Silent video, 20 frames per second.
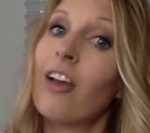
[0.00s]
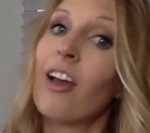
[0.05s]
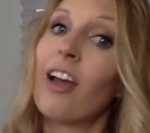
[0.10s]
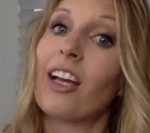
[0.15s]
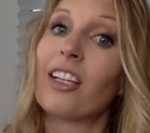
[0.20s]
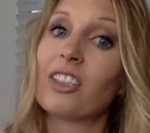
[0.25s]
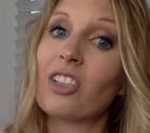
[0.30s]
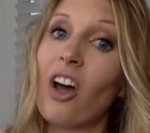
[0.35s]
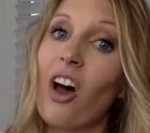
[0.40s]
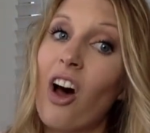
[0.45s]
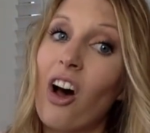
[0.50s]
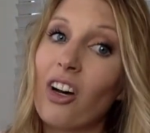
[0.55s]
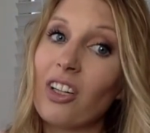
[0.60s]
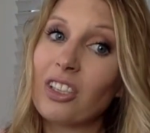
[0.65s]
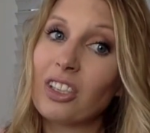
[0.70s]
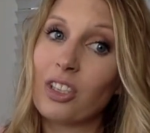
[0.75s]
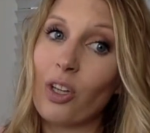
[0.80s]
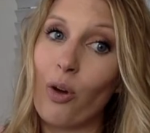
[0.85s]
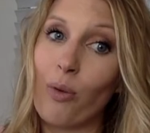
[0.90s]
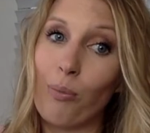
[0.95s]
It's
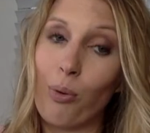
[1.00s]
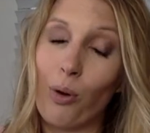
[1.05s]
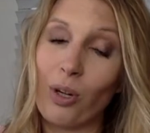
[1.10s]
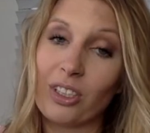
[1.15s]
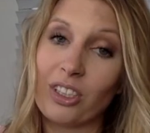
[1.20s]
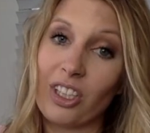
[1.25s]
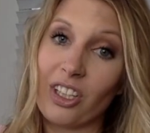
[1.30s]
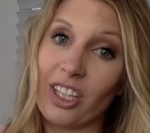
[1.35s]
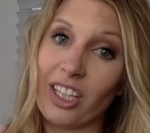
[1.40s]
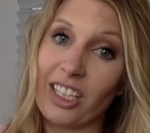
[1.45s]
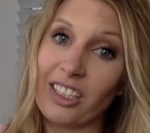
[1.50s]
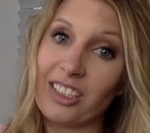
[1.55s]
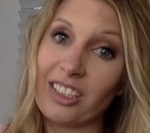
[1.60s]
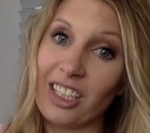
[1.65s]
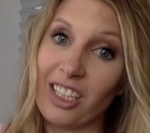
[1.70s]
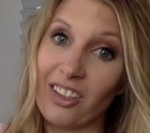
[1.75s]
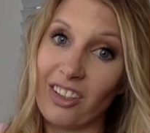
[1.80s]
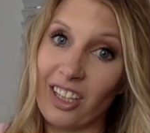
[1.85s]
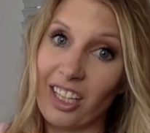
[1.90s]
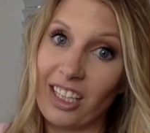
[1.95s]
also important to look at
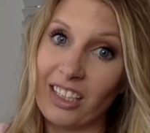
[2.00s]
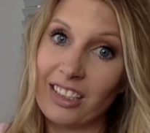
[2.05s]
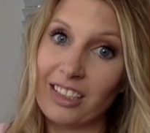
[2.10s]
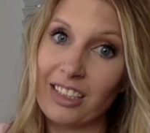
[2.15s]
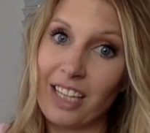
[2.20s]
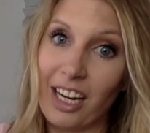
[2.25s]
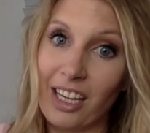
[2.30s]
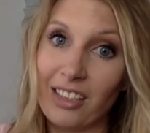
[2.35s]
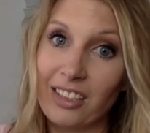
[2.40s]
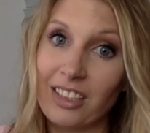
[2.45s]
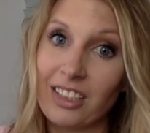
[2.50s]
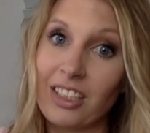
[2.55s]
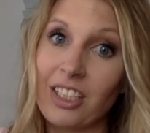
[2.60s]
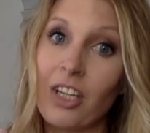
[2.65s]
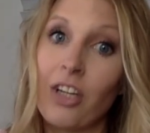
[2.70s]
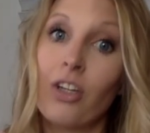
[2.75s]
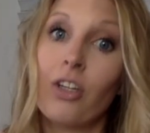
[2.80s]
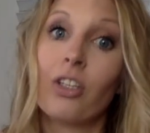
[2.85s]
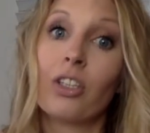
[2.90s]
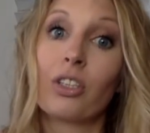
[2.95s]
single leg stance.
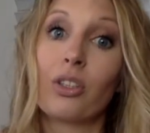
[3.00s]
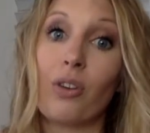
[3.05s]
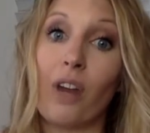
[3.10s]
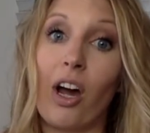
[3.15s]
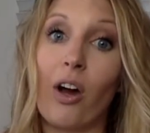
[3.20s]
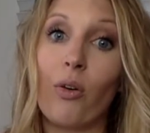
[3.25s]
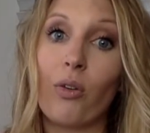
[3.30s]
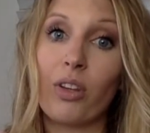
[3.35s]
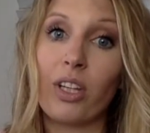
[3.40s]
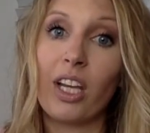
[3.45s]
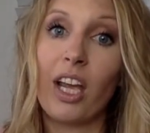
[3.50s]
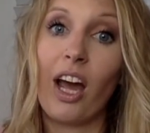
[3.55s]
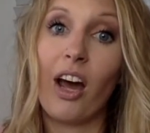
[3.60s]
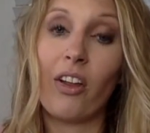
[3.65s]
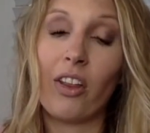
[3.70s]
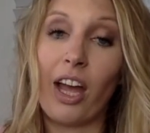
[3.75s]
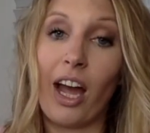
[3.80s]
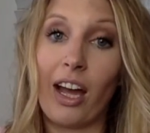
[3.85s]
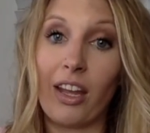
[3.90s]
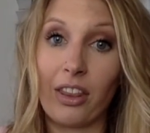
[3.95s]
So not only how
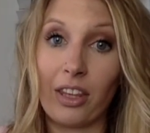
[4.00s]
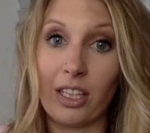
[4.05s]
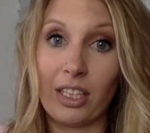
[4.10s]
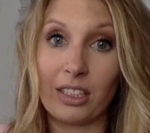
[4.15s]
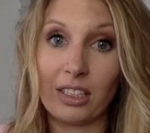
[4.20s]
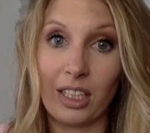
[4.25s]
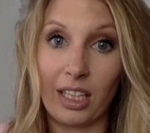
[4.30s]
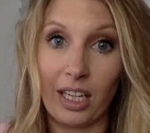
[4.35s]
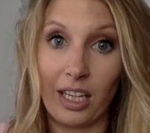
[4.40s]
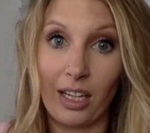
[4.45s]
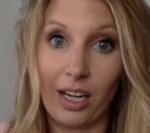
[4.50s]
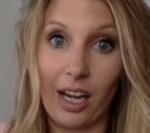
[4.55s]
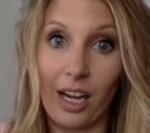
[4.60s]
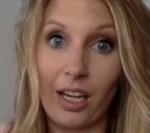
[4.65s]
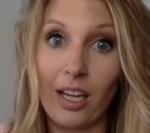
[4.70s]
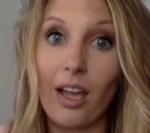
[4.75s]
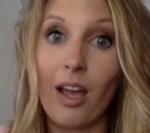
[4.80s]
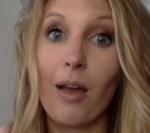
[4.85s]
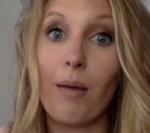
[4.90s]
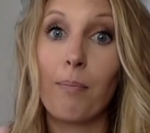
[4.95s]
the athlete is
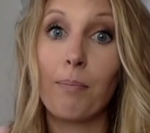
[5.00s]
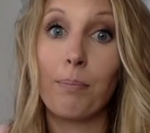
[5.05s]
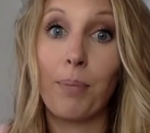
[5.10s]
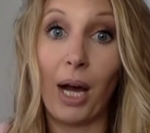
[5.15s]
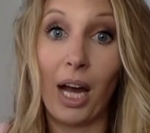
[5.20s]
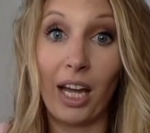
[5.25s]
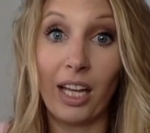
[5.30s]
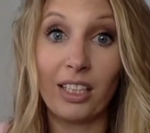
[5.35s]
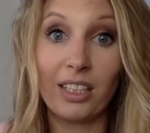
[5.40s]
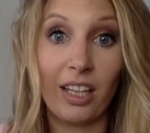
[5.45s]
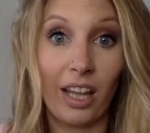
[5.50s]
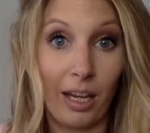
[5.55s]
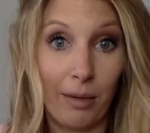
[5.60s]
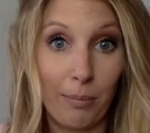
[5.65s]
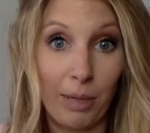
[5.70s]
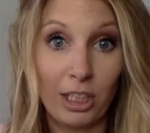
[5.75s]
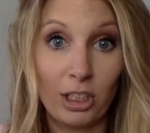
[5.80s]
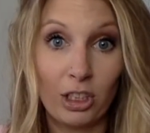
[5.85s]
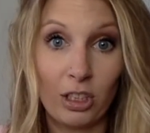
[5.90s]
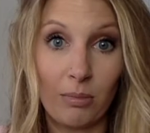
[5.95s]
landing, but like
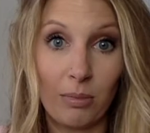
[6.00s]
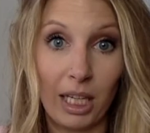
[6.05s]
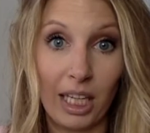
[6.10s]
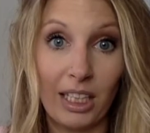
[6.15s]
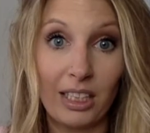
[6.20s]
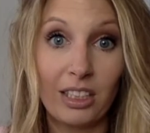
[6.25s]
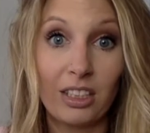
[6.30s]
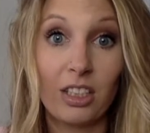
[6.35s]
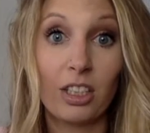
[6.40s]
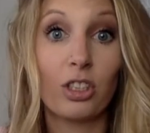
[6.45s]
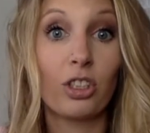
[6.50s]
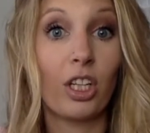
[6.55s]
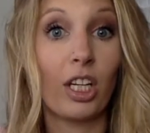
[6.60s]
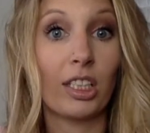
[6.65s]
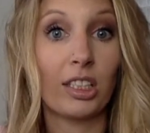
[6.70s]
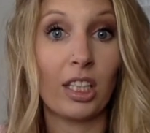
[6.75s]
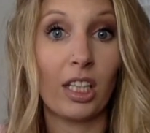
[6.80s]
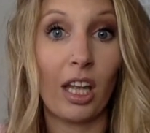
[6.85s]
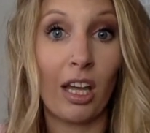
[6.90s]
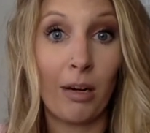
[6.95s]
my gymnast, she
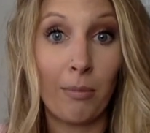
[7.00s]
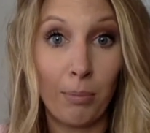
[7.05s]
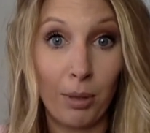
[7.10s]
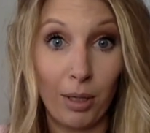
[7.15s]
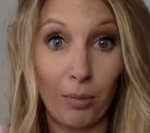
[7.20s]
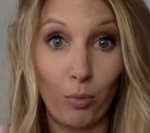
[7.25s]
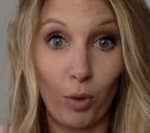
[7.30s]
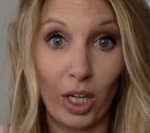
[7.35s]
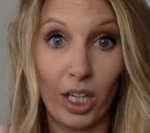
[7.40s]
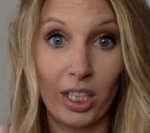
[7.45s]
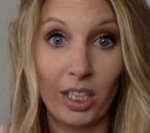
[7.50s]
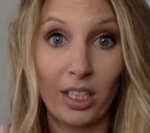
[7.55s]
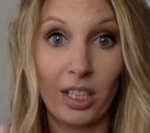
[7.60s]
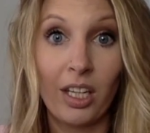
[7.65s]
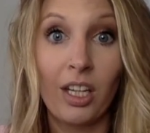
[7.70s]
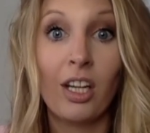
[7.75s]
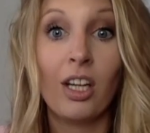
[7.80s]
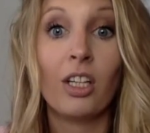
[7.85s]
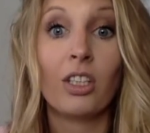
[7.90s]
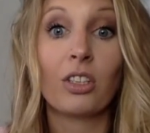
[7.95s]
does a lot of beam work.
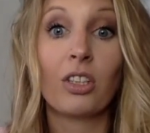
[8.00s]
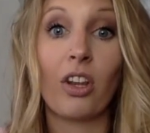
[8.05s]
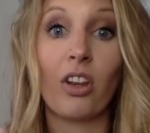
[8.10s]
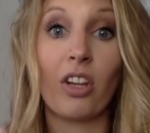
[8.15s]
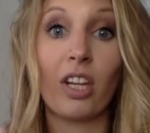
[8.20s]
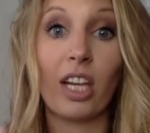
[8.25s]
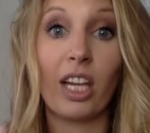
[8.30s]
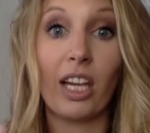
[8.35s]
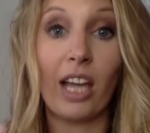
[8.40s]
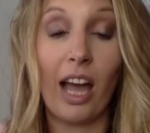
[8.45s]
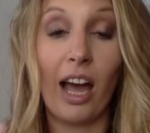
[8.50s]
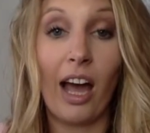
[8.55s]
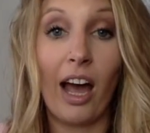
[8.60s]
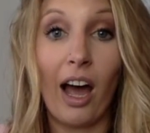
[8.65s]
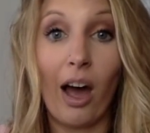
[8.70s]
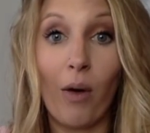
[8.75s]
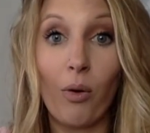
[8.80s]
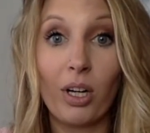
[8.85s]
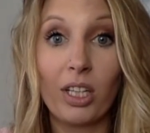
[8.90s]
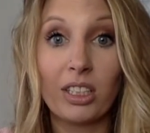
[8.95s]
So looking at
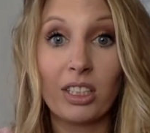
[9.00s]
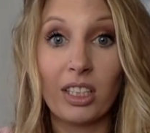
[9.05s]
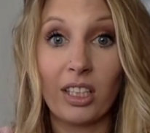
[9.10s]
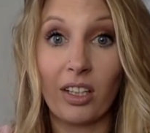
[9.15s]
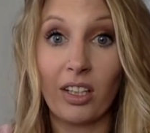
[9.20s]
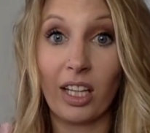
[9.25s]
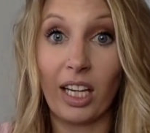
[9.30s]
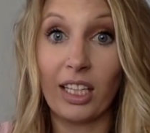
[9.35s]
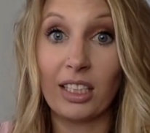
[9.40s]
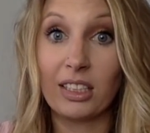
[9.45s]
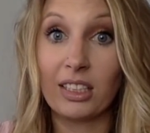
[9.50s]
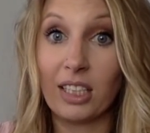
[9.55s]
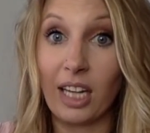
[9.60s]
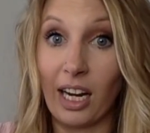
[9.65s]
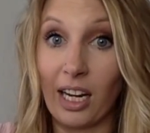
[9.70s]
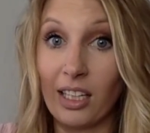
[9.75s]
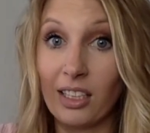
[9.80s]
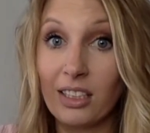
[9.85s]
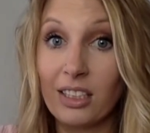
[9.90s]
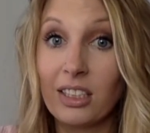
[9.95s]
how her single leg
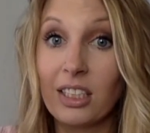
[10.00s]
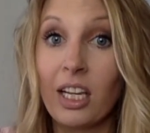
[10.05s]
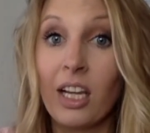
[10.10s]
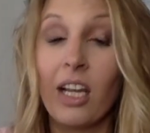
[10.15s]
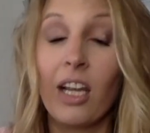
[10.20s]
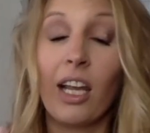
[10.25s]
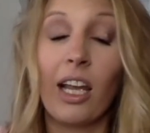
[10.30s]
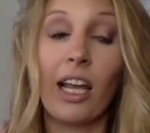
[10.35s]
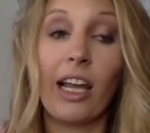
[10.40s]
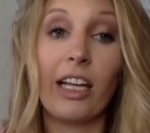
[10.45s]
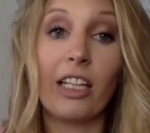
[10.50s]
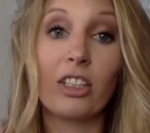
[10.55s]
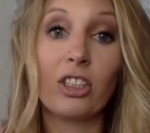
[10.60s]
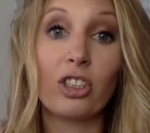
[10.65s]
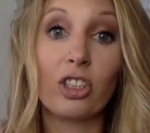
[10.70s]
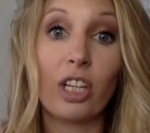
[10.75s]
stance, is she